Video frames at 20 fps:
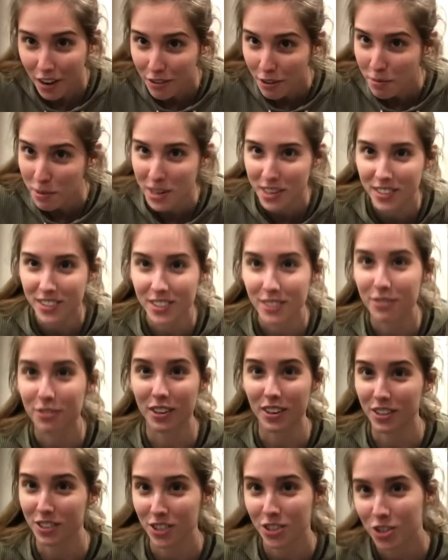a piece for
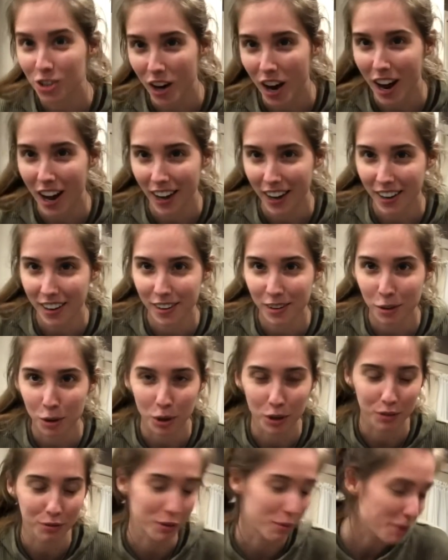us to try,
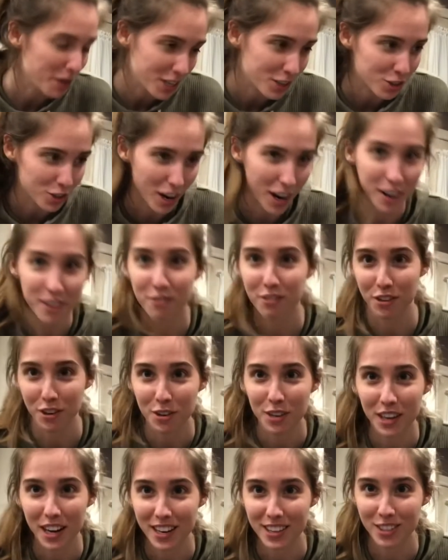or for me to try and for you
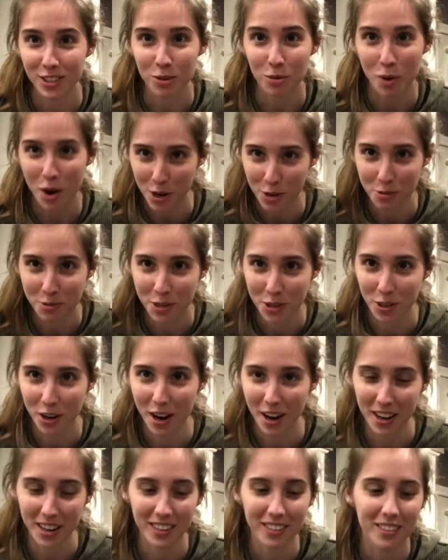guys to watch me
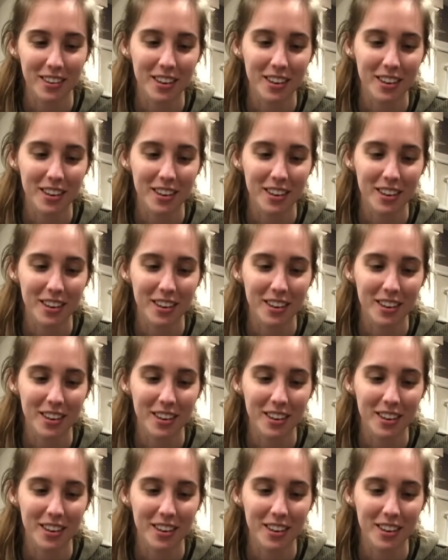try.